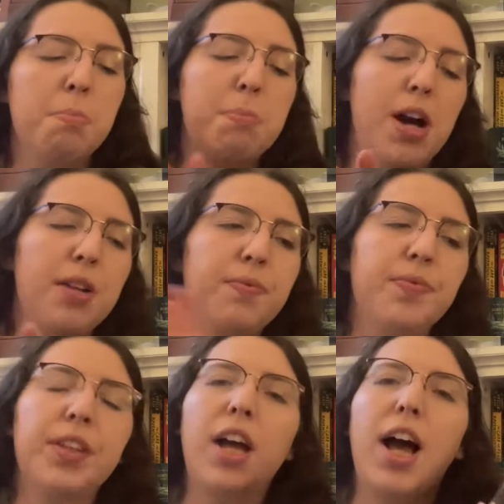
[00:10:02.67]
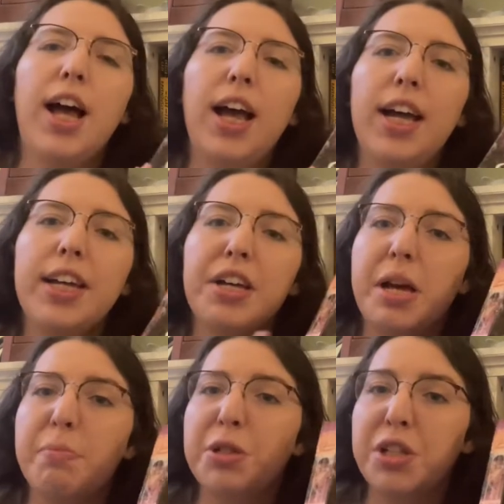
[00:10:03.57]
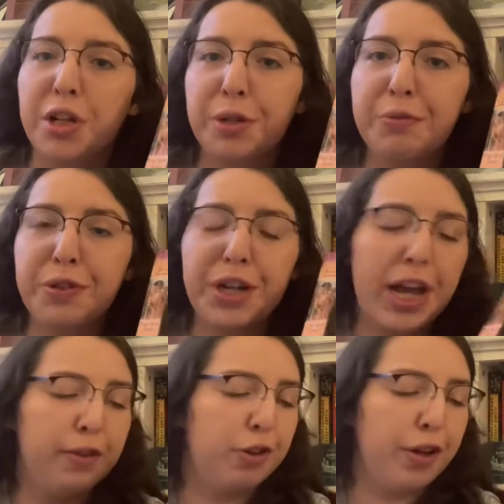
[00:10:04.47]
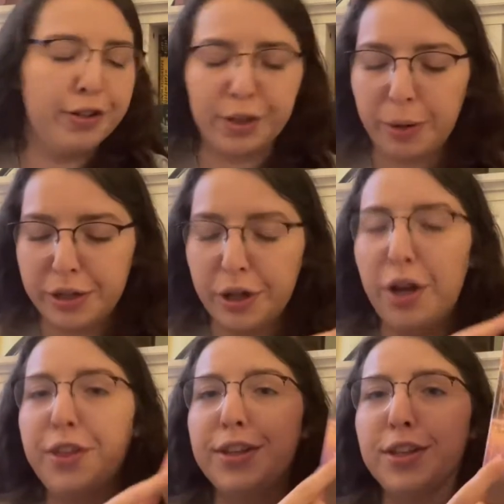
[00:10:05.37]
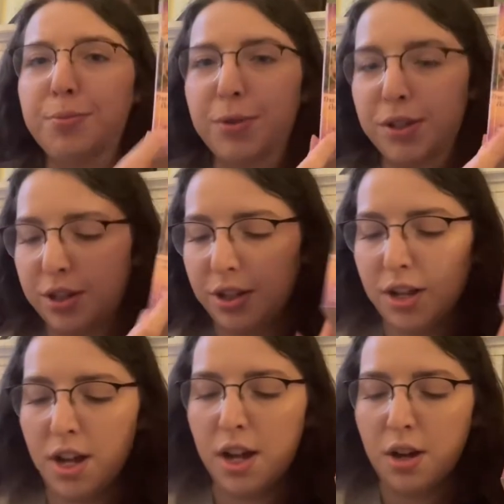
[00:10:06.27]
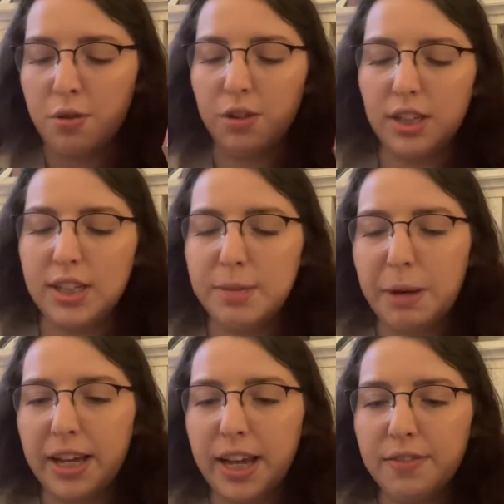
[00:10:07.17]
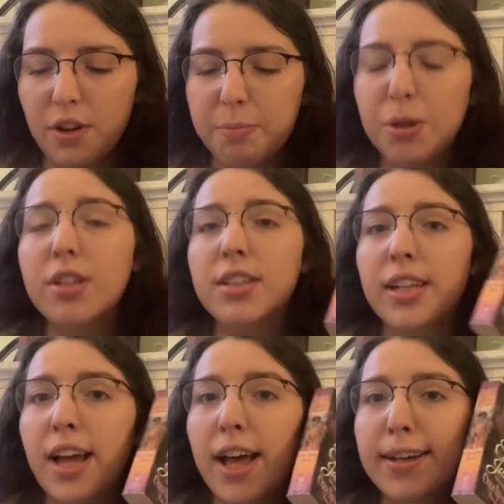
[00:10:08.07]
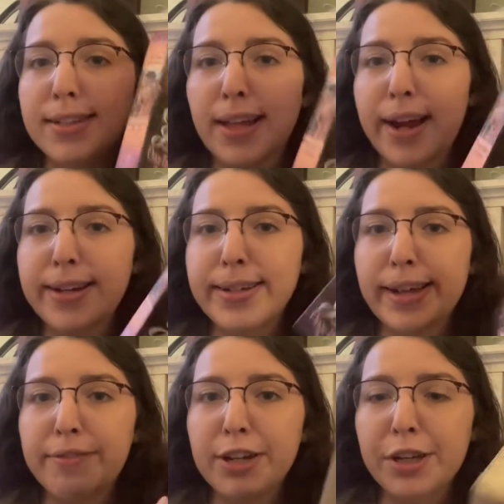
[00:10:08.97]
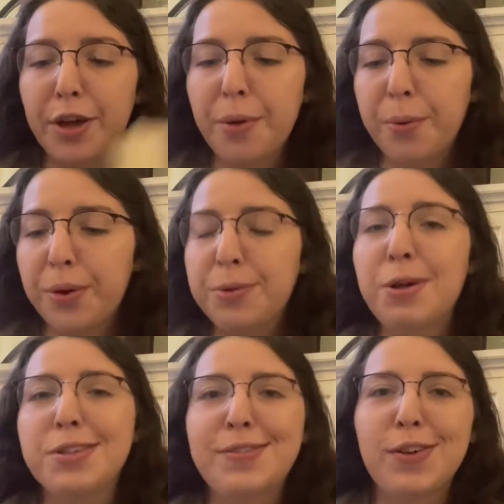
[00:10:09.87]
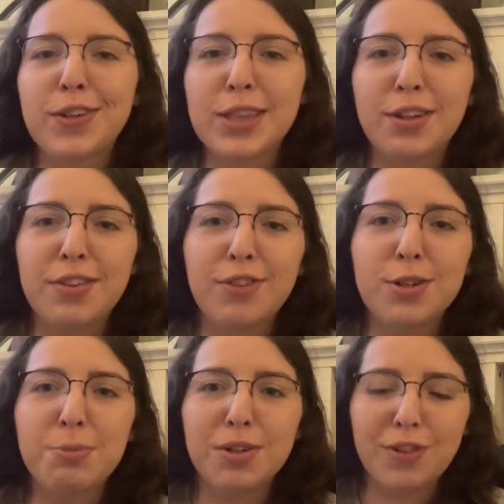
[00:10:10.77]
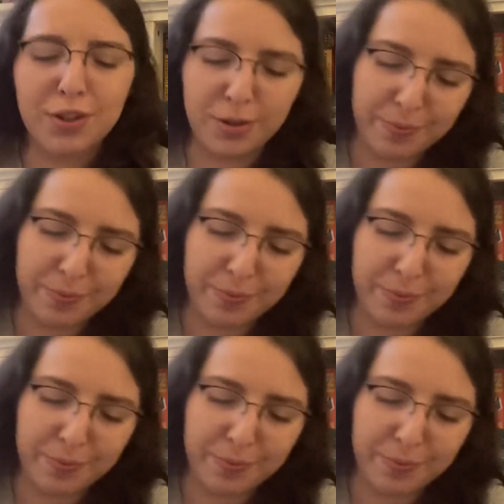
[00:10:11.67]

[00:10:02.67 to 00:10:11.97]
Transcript: but I am a sucker for Avon, so I saw that this was released by Avon Books and I decided to give it a go. Who knows if I'll read the first book first.